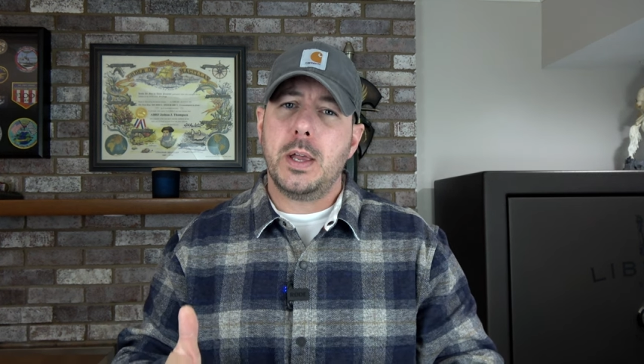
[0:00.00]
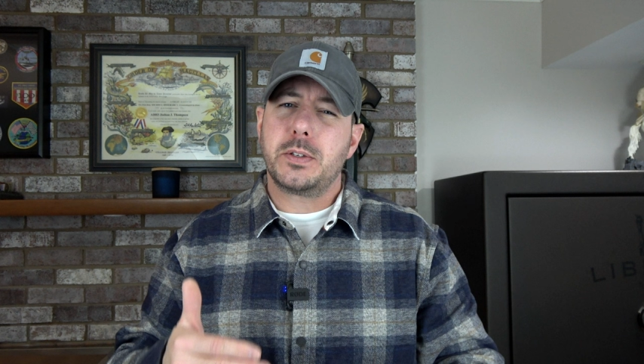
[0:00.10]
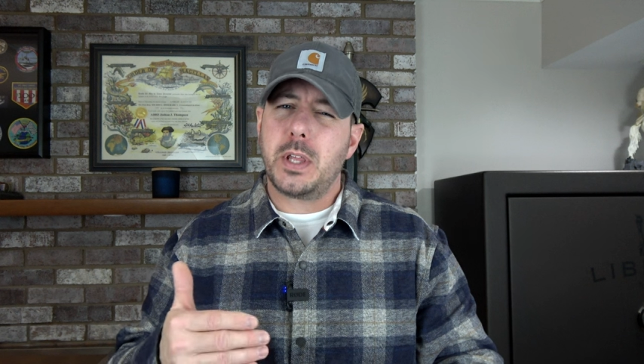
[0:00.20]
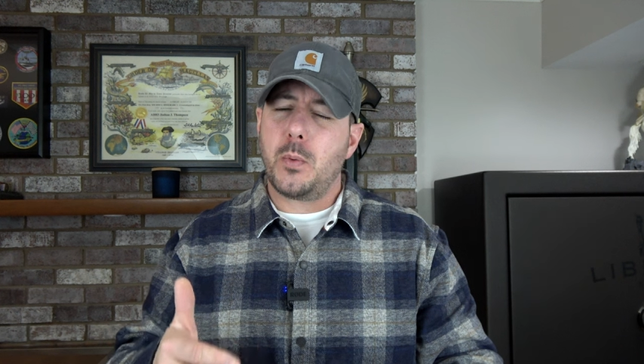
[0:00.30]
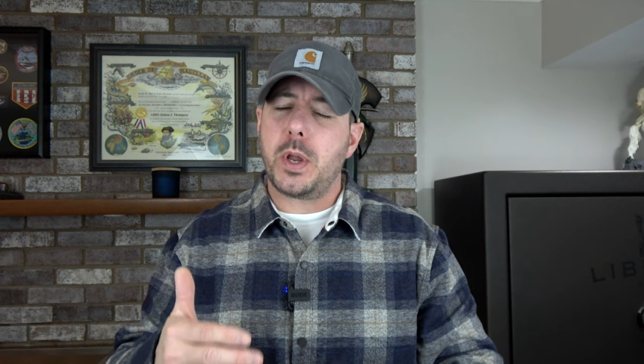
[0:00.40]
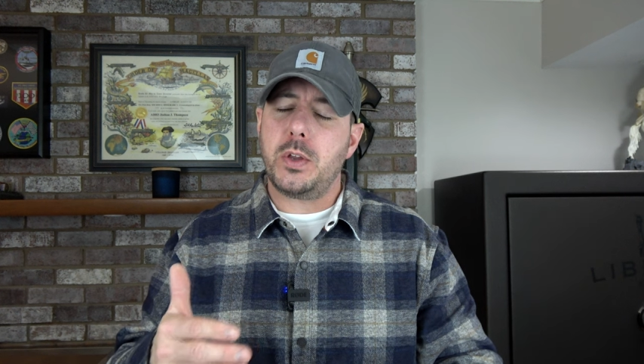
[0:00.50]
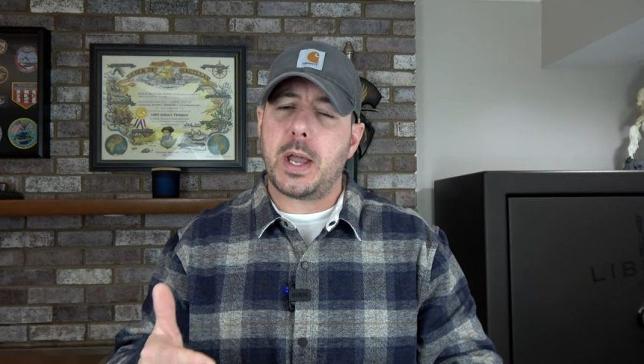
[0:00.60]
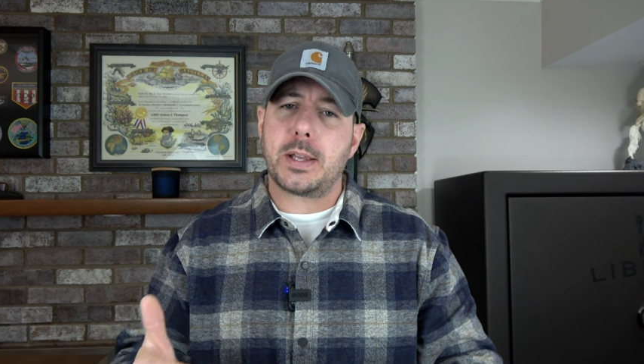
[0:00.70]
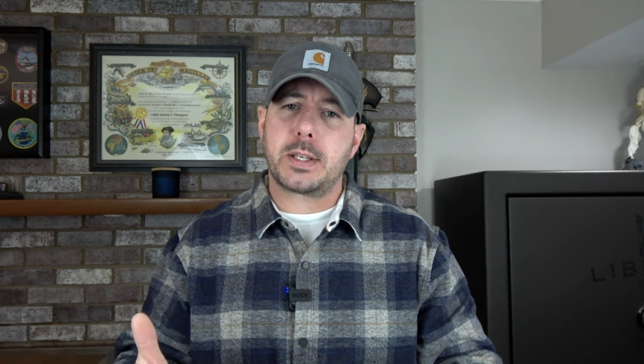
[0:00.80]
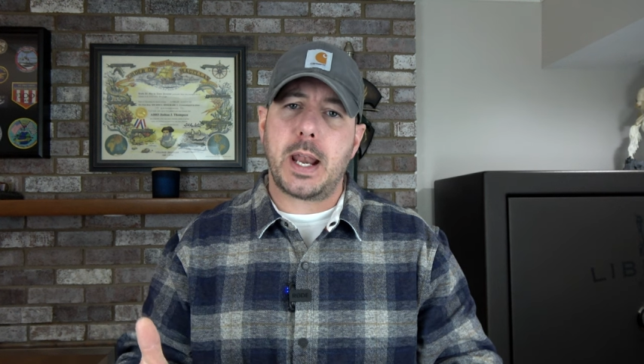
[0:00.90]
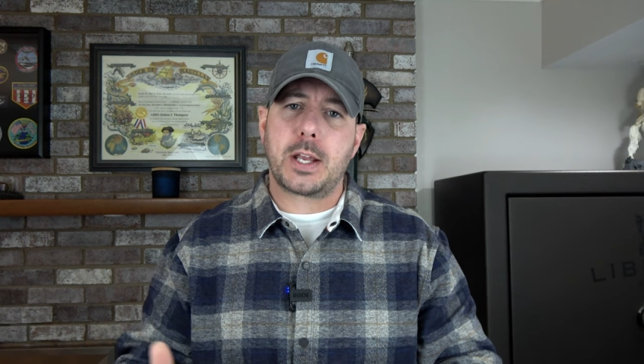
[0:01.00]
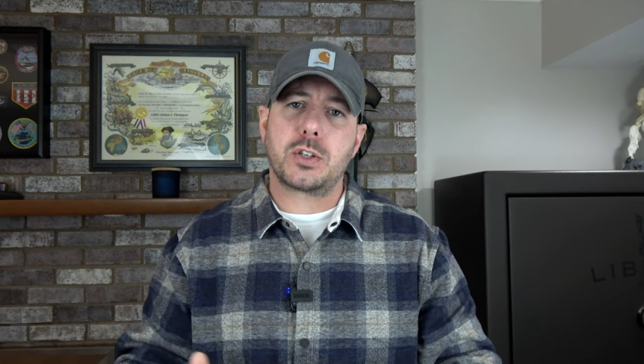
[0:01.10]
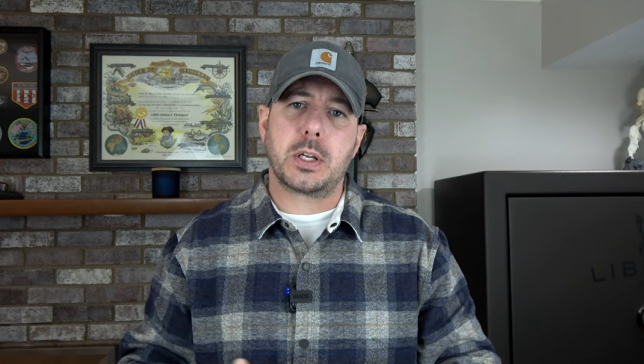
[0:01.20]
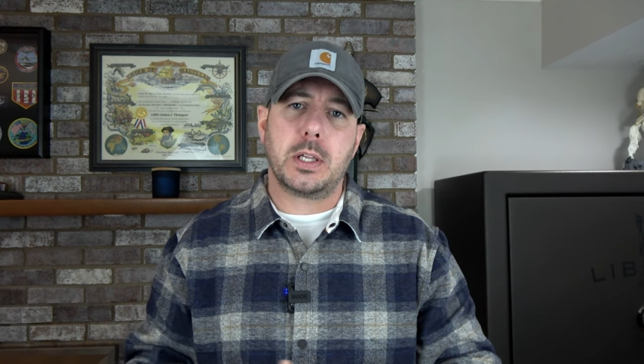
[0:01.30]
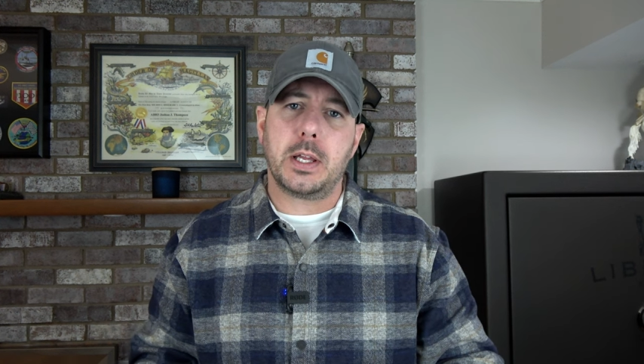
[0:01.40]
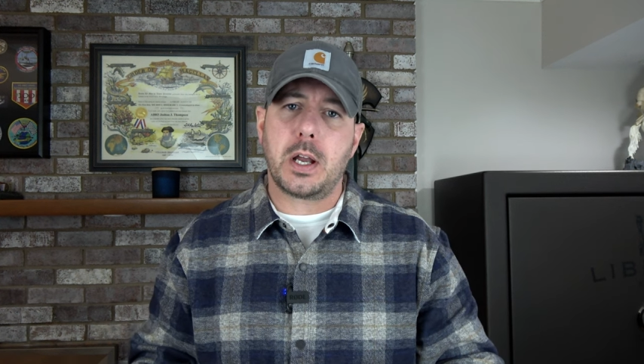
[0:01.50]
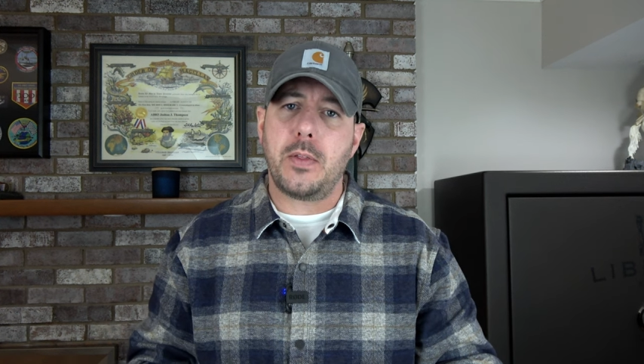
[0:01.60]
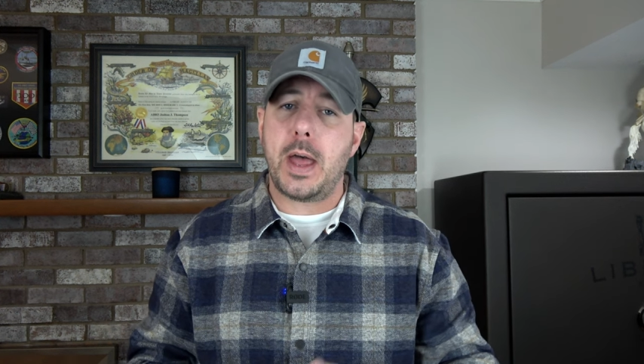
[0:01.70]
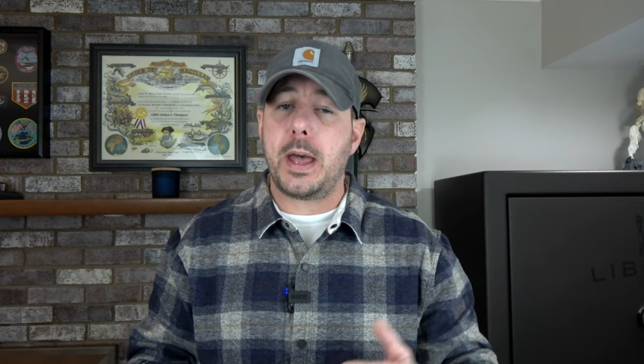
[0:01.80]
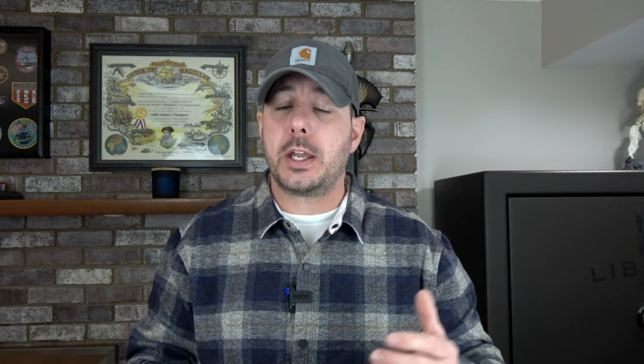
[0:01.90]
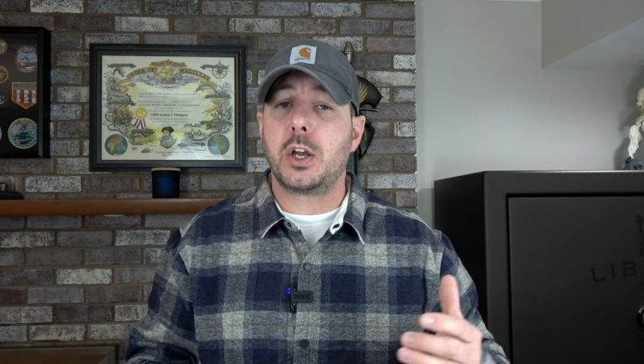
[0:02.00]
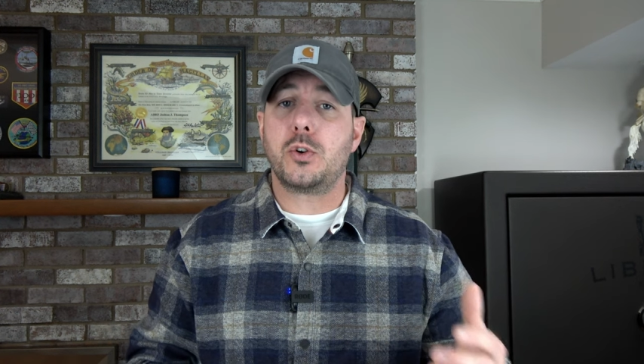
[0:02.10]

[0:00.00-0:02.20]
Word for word: So that way you guys can actually click on that and go